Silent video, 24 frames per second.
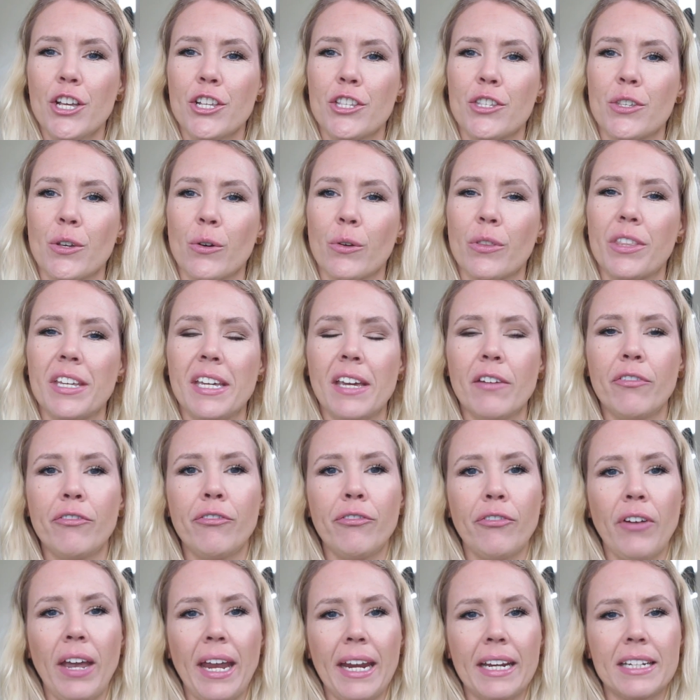So the
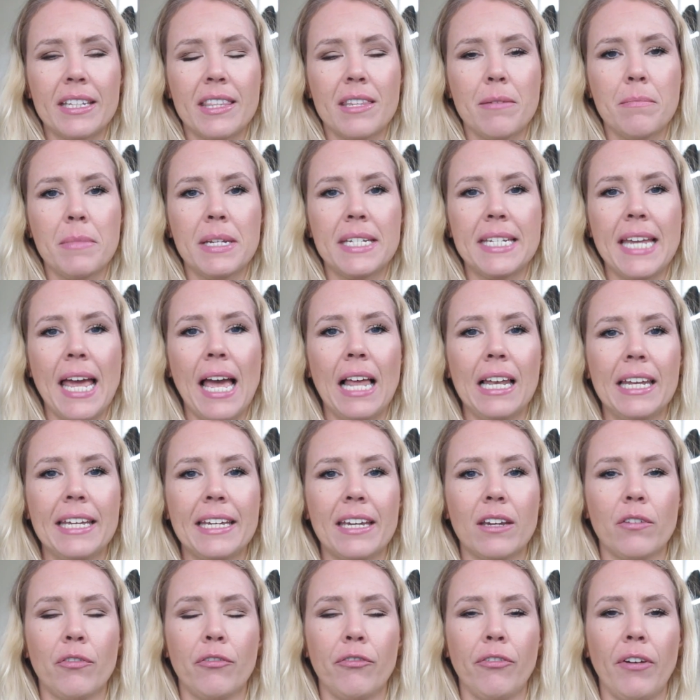effect, the
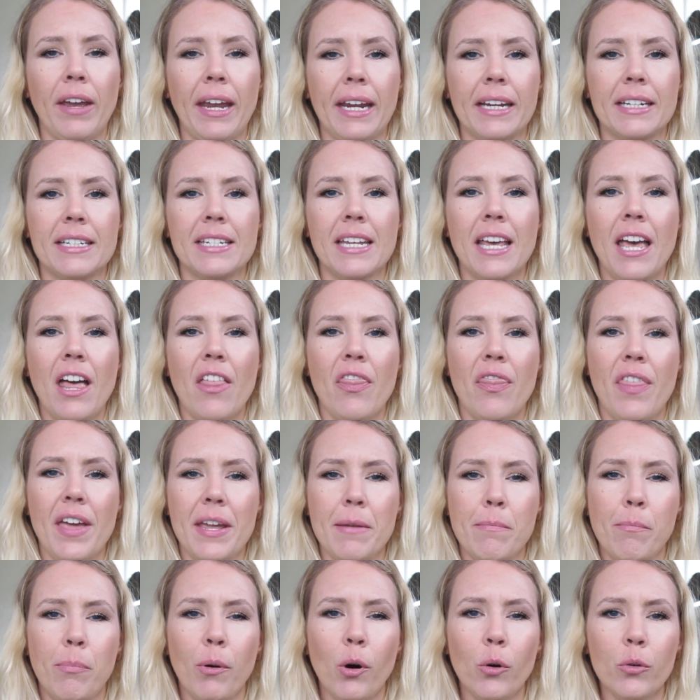metallic effect,
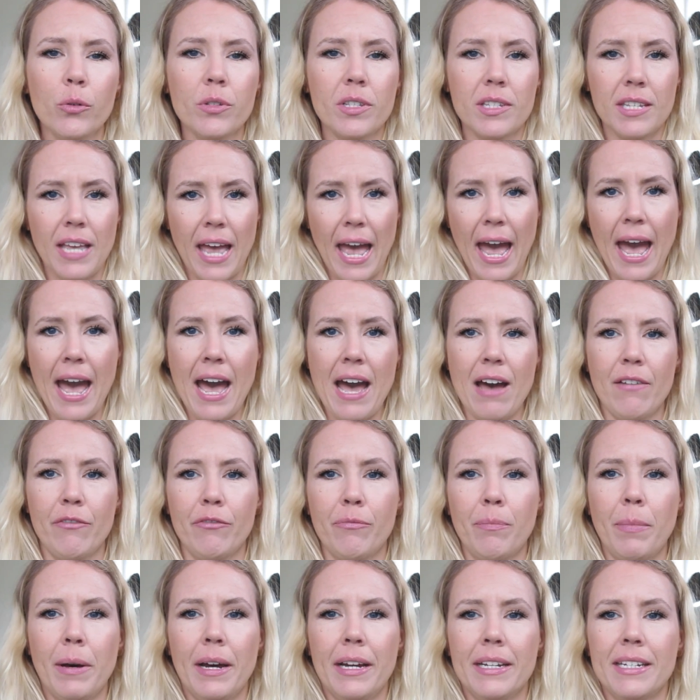they both
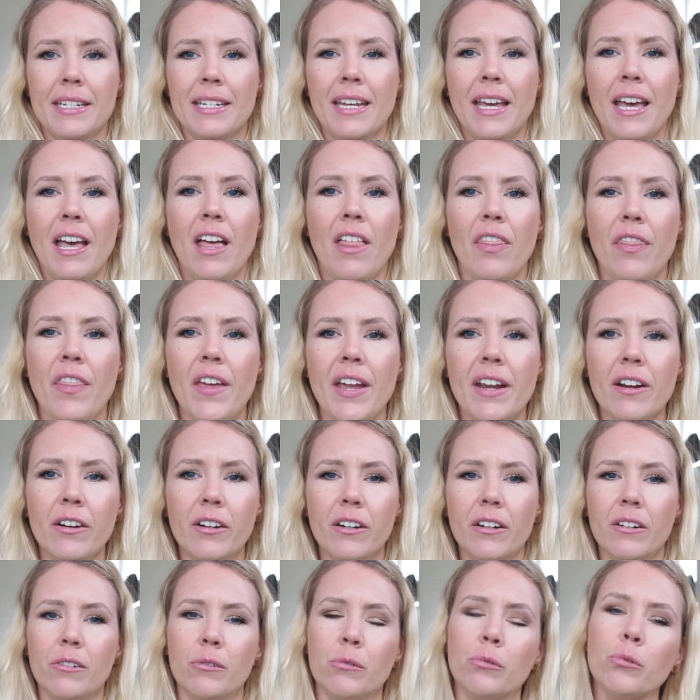have, but
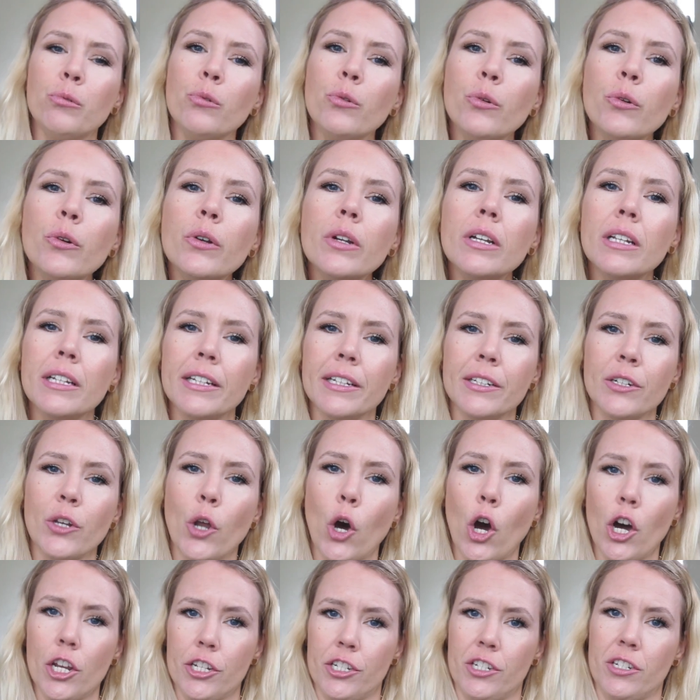they're really
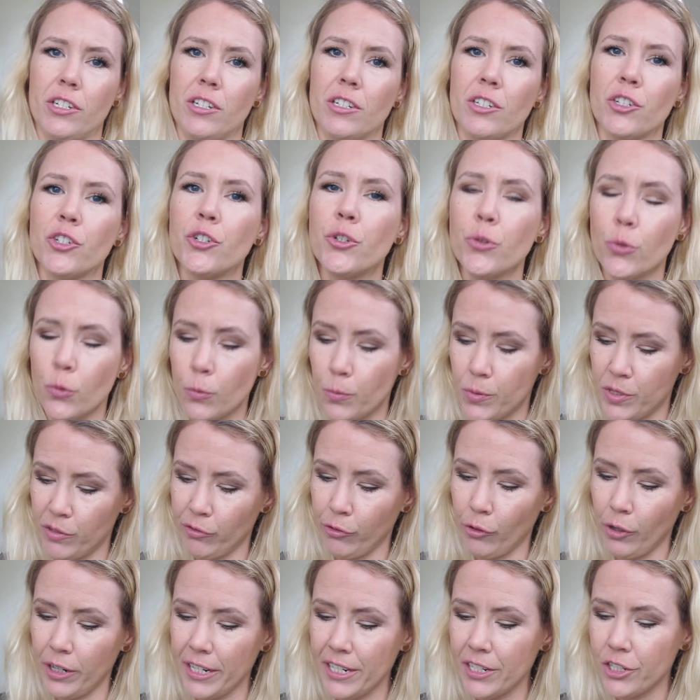not dupes
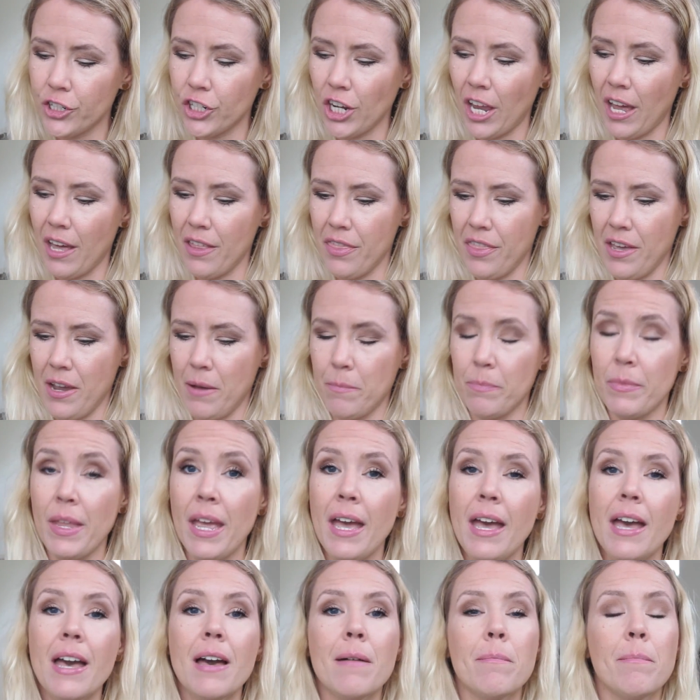for each other.
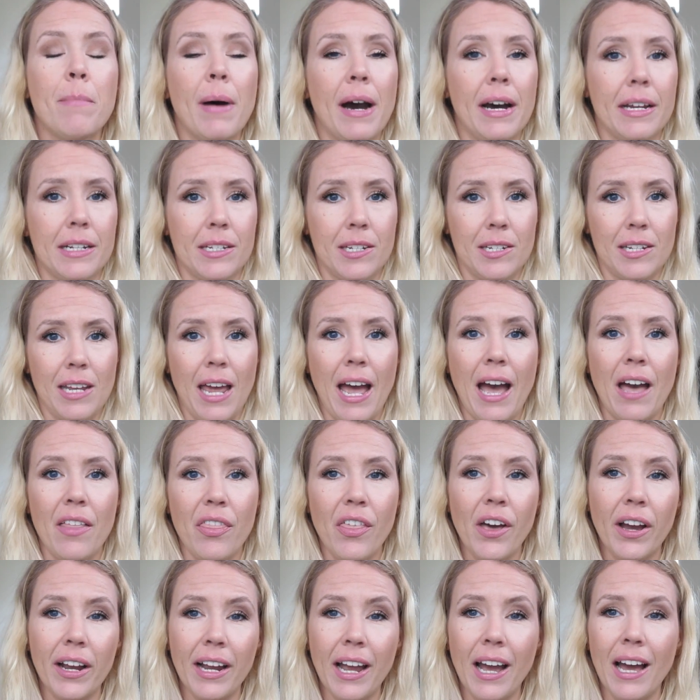But
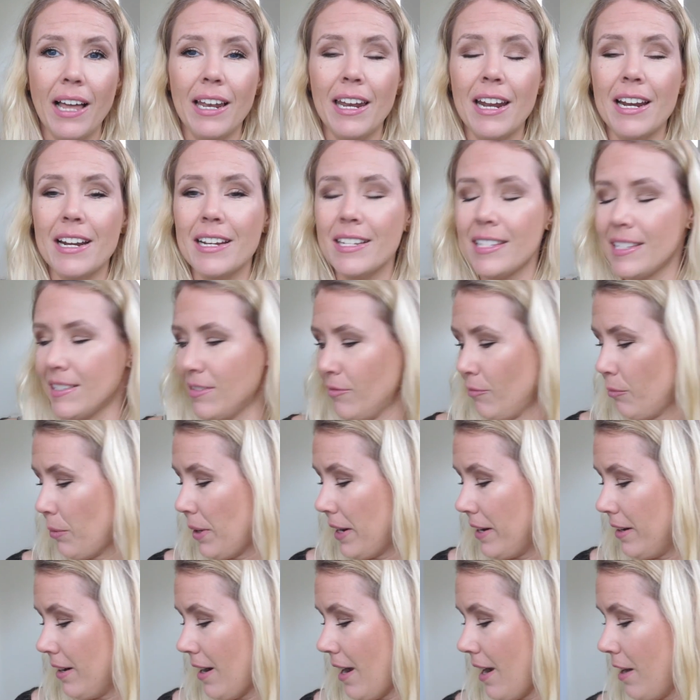other colors
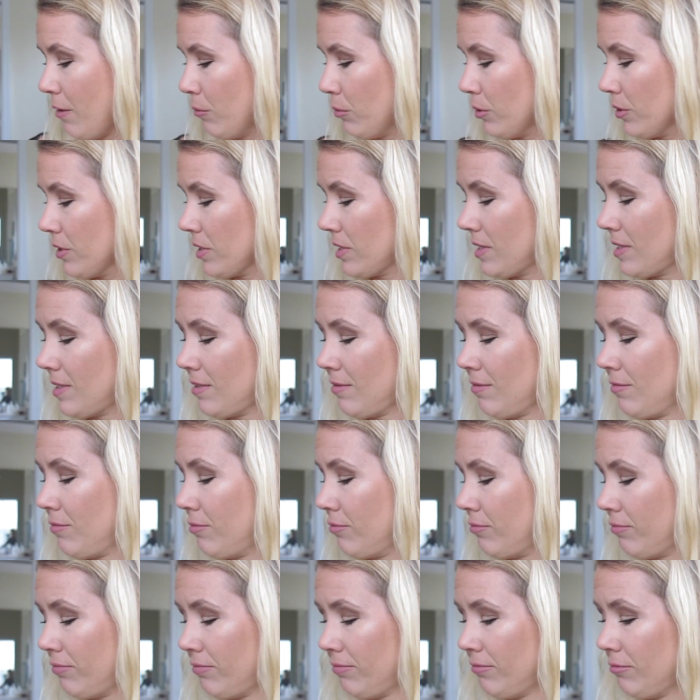where I
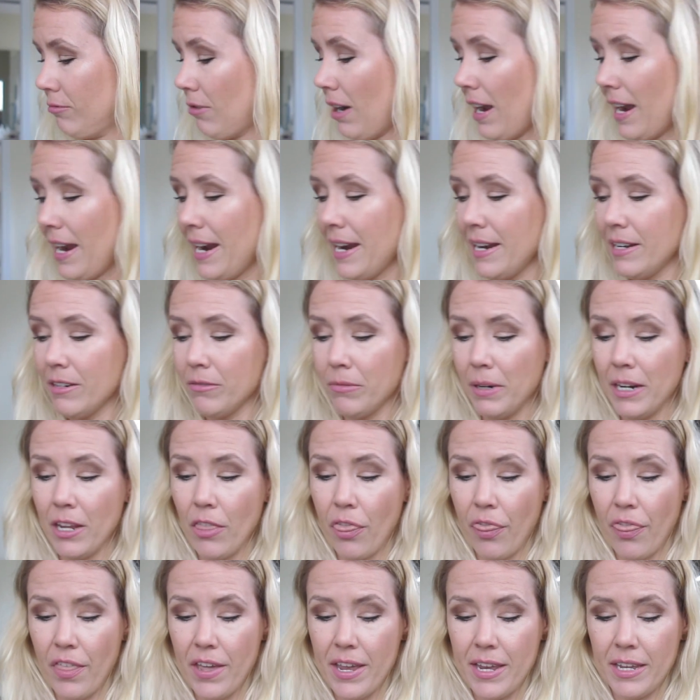was right away
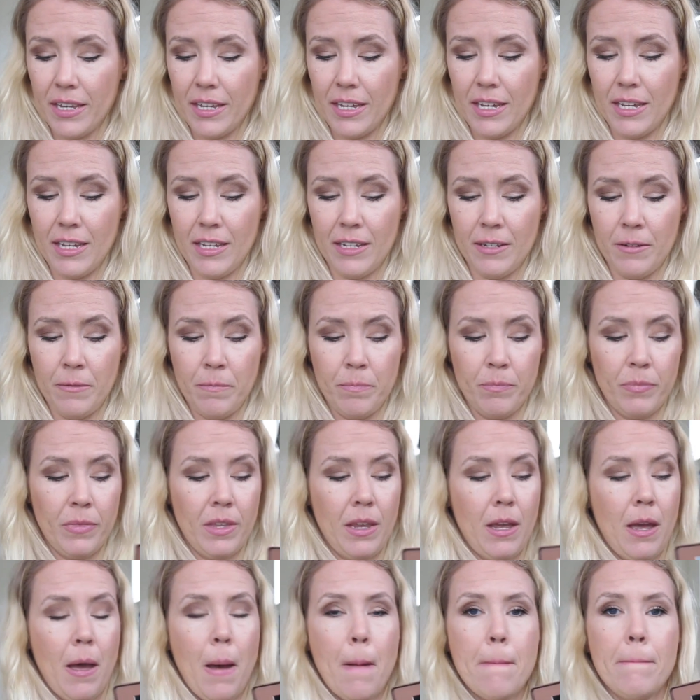thinking
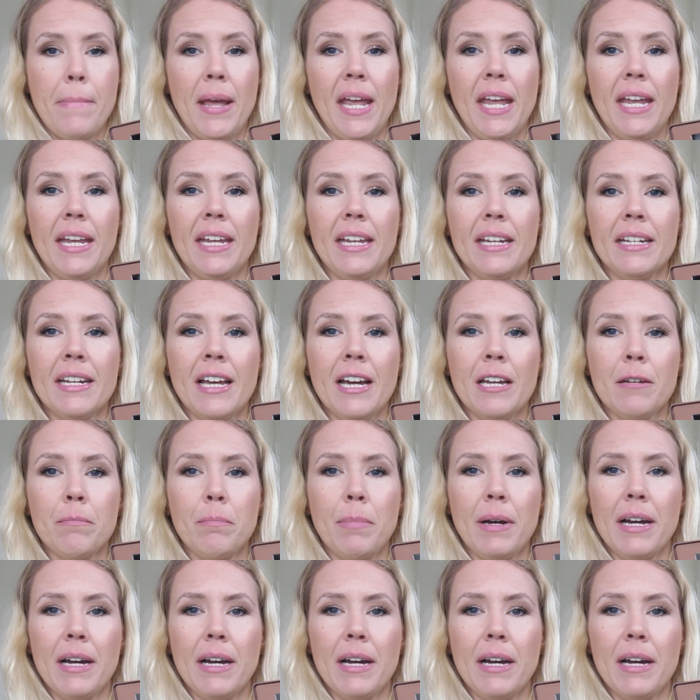peanut